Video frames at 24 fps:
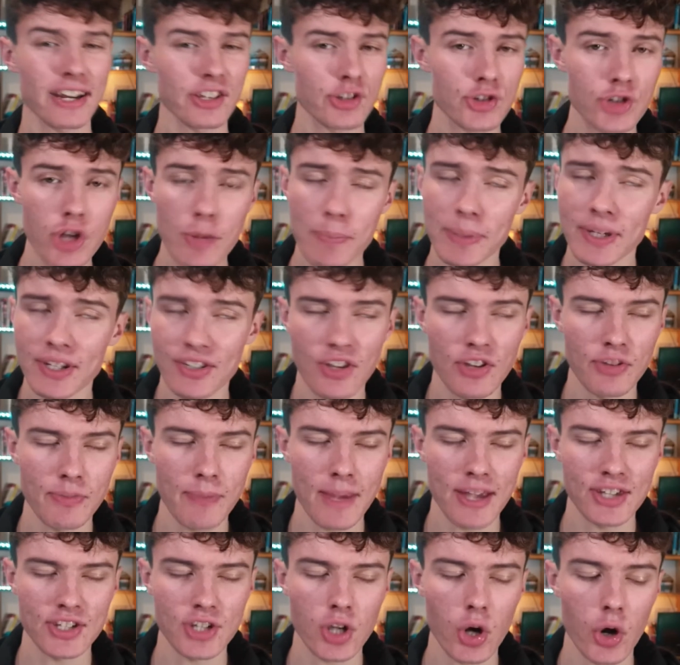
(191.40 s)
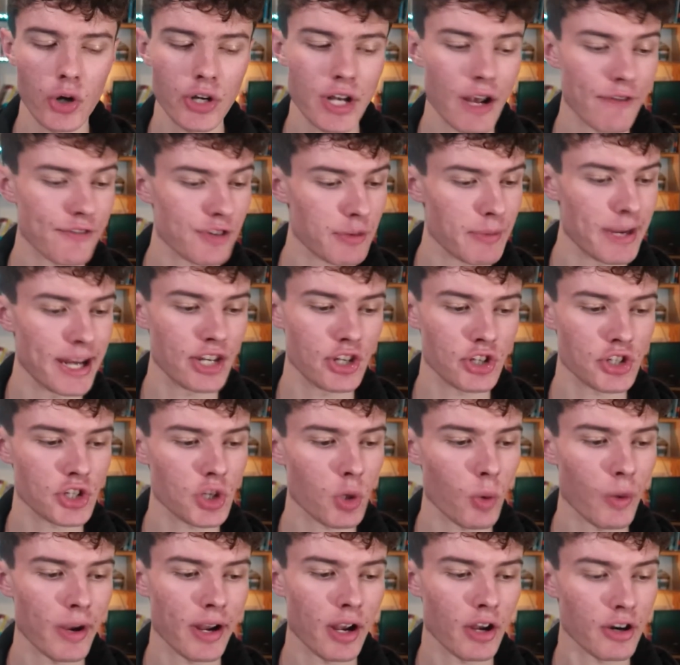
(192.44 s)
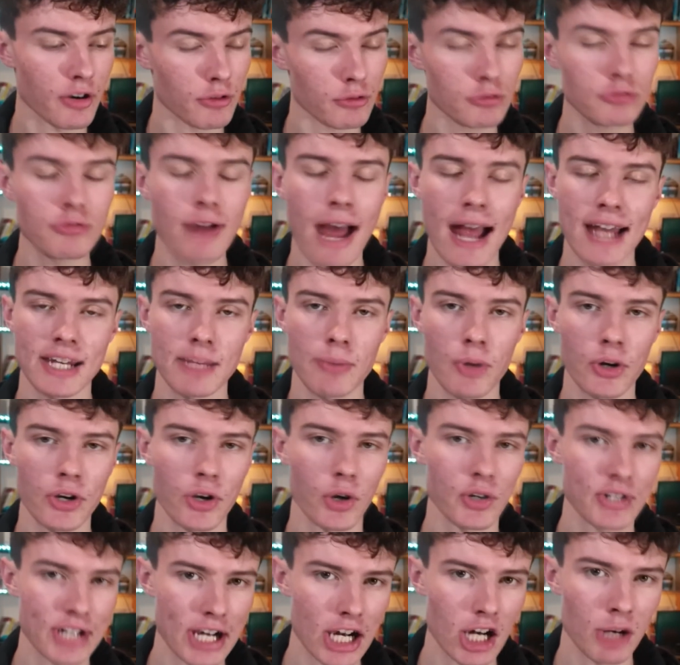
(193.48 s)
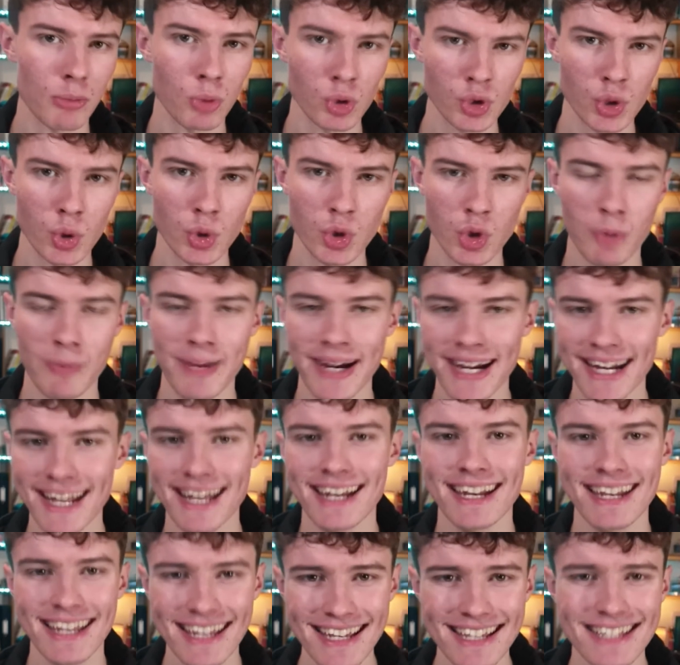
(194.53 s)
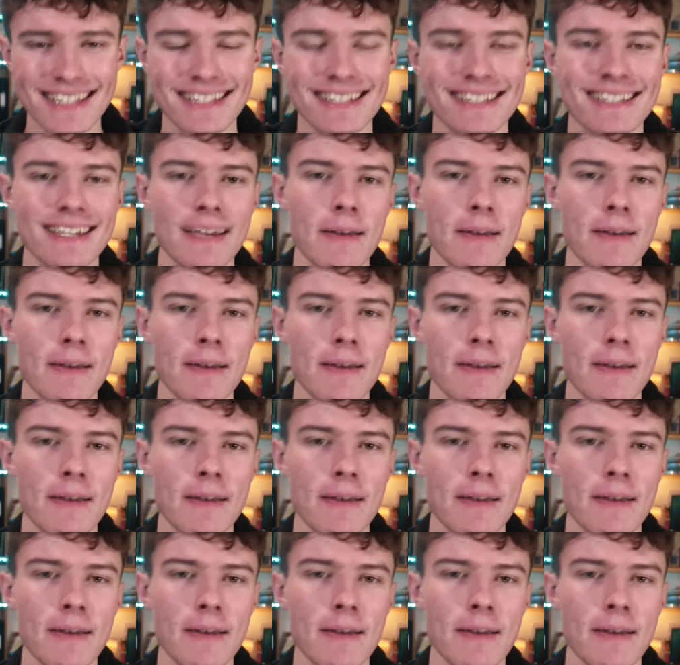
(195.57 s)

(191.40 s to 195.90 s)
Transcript: stupid as this may sound after me just going on a rant about how terrible social media is,